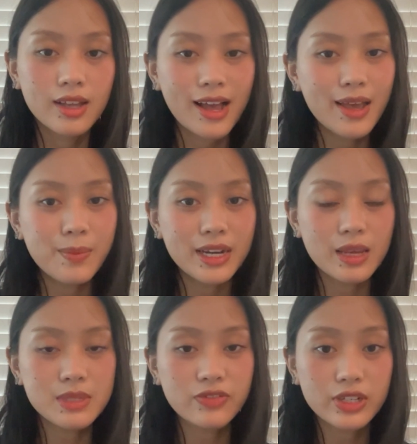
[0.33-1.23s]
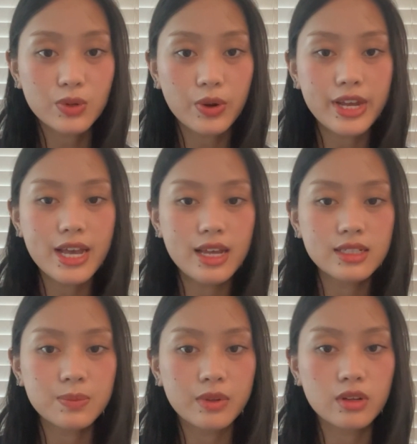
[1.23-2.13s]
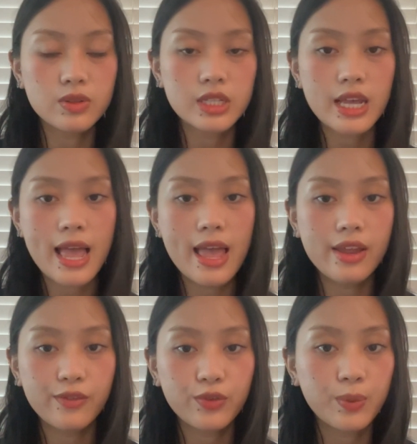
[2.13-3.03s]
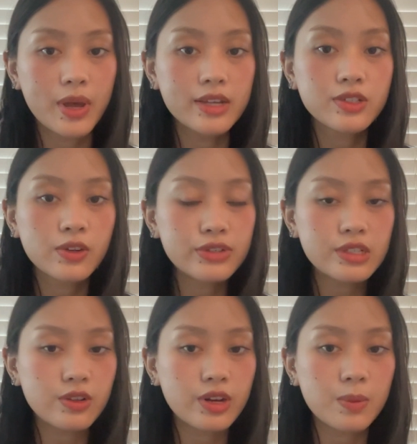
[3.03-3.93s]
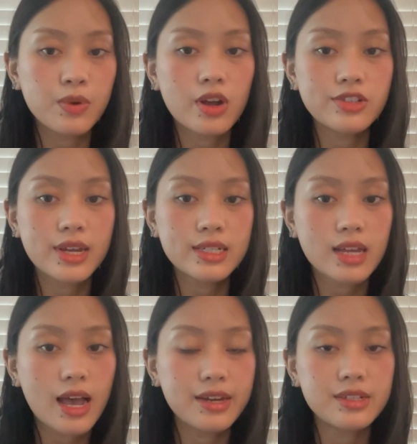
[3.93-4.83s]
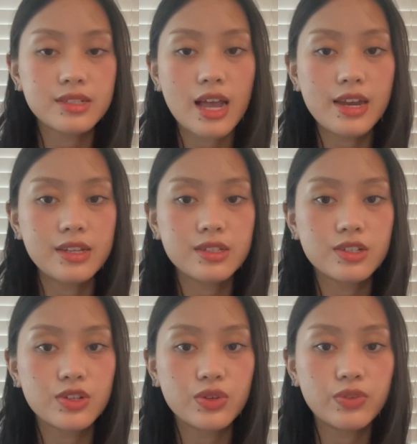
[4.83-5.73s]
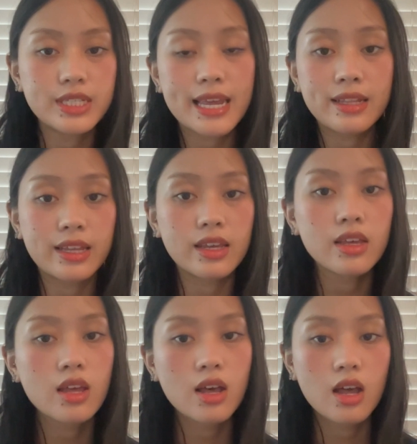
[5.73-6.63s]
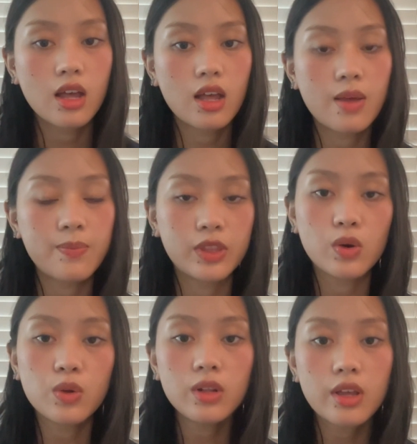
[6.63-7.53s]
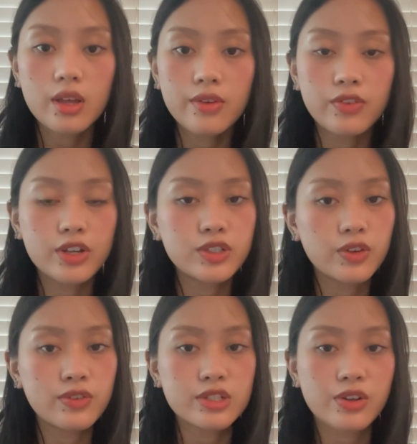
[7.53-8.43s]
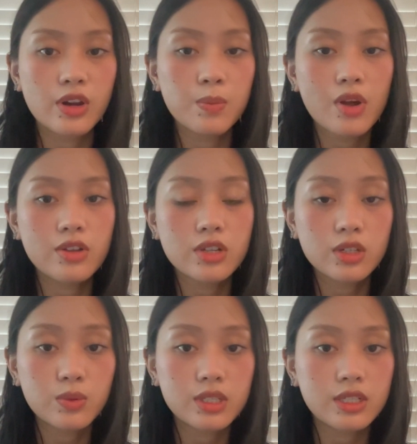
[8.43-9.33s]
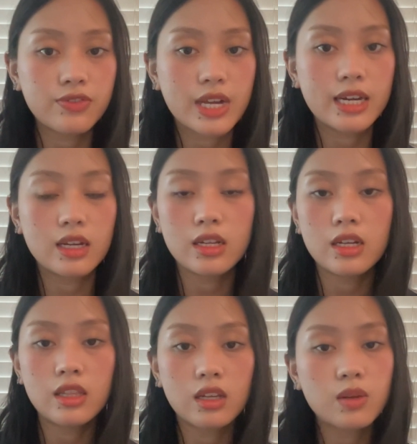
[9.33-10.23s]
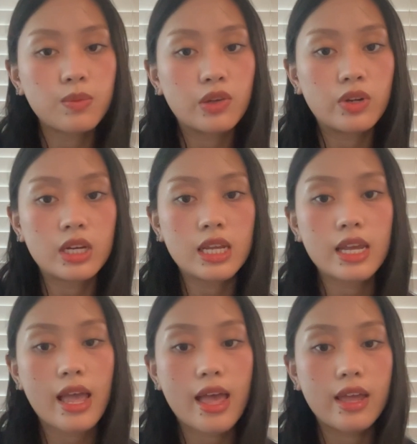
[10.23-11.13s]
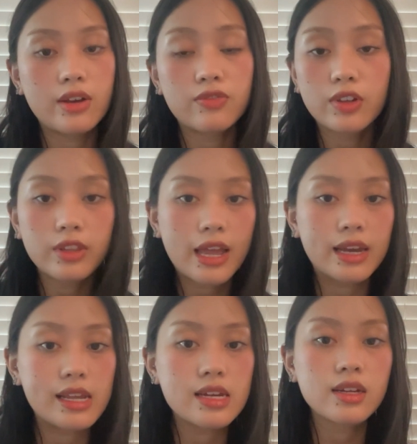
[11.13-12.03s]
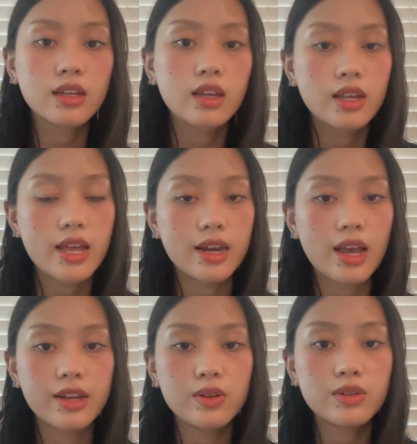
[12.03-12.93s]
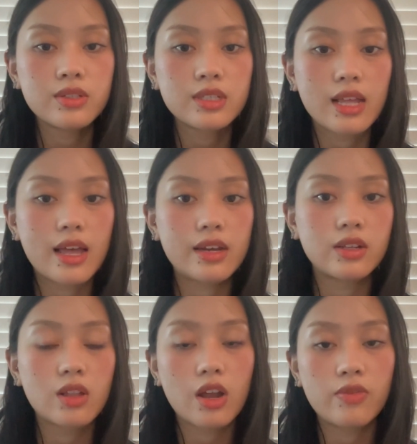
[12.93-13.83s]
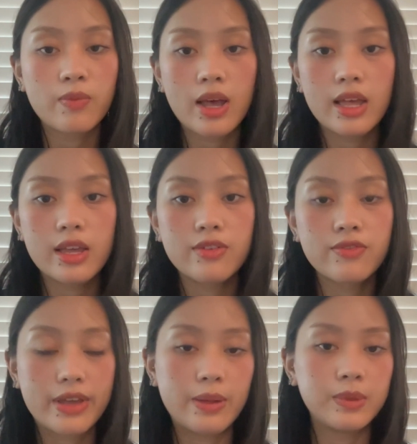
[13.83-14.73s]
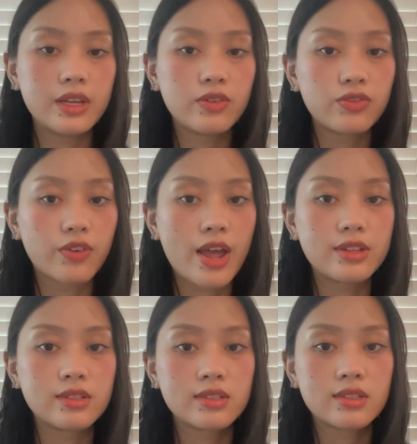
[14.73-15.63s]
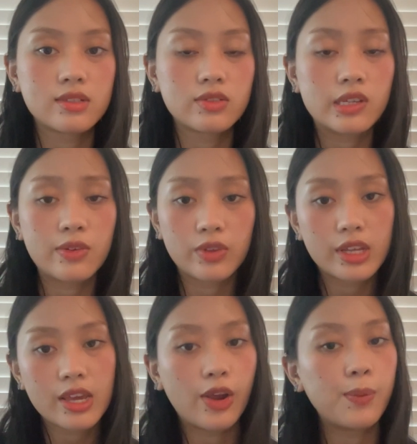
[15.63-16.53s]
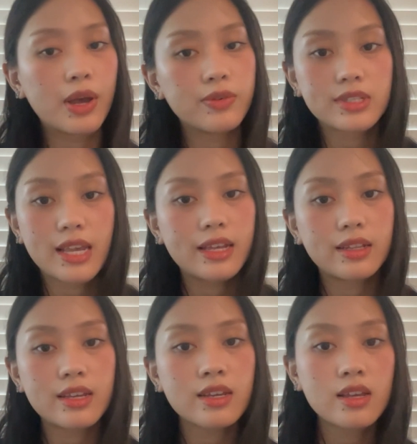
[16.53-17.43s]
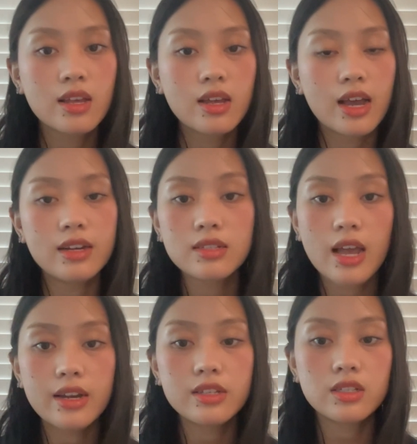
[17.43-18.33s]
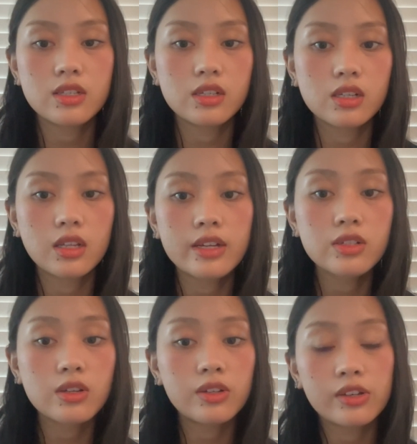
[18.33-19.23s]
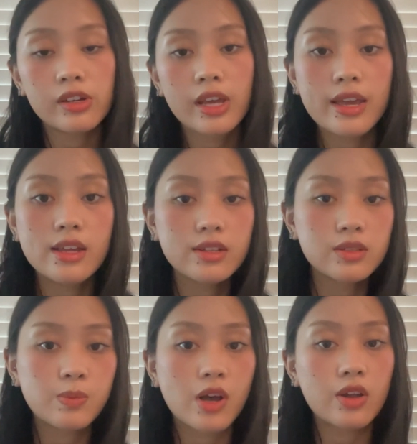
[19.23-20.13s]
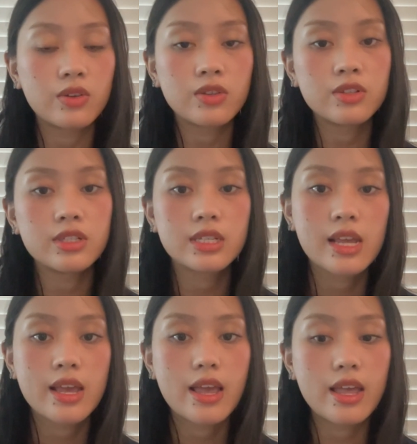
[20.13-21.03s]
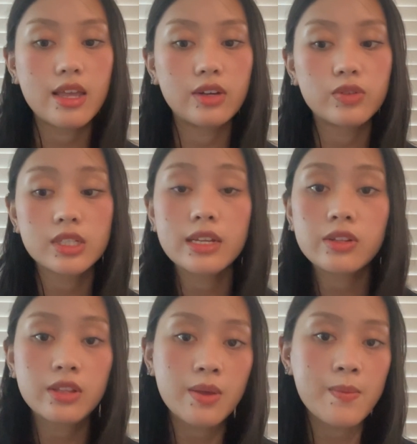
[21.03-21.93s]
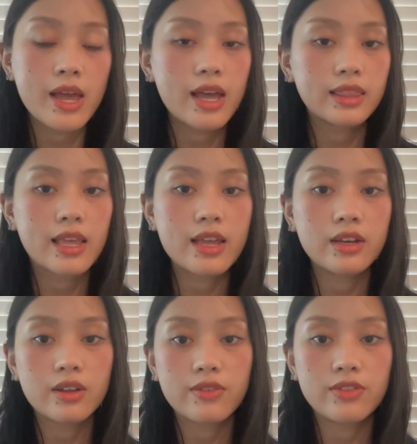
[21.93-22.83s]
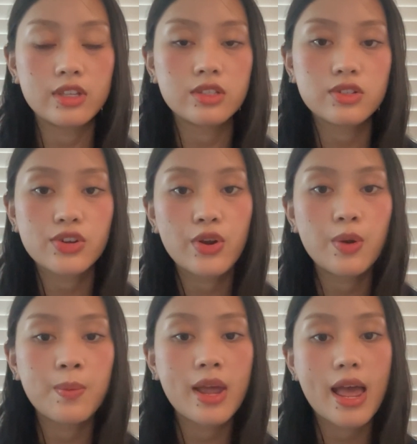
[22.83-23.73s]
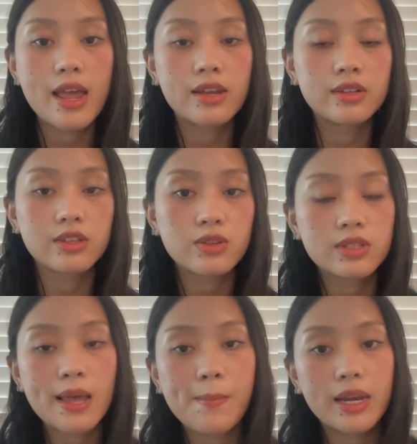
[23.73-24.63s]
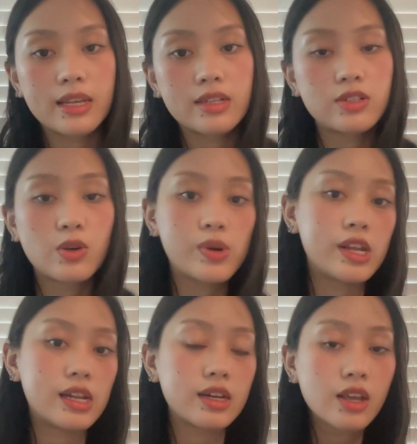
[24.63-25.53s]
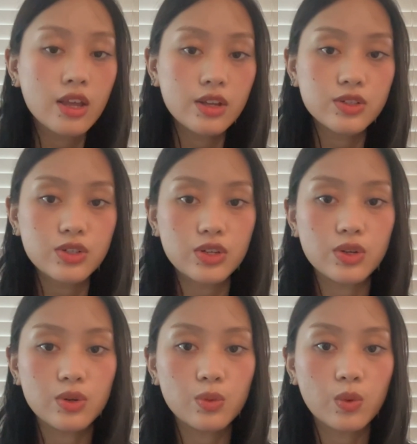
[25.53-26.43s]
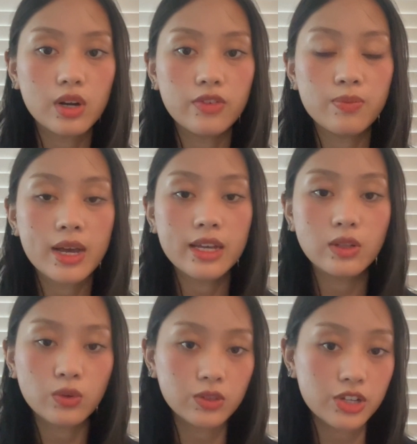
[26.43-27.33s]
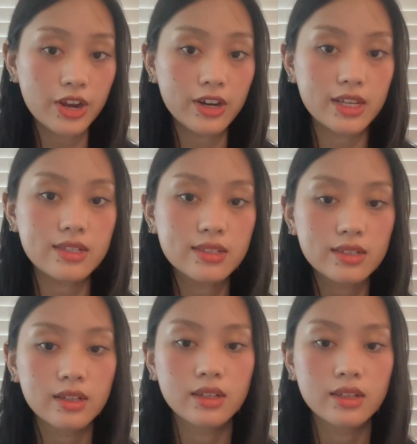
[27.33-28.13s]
Hi, my name is Victoria Espinoza, and for my service learning project, I decided to do recycling. The goal of our service learning project was to find a need in the community and fill that need, and I noticed that a lot of my family and friends didn't really care about recycling. I decided to collect all their cans, bottles, and recycle them at the end of this term and use that money and donate it to one of my local charities.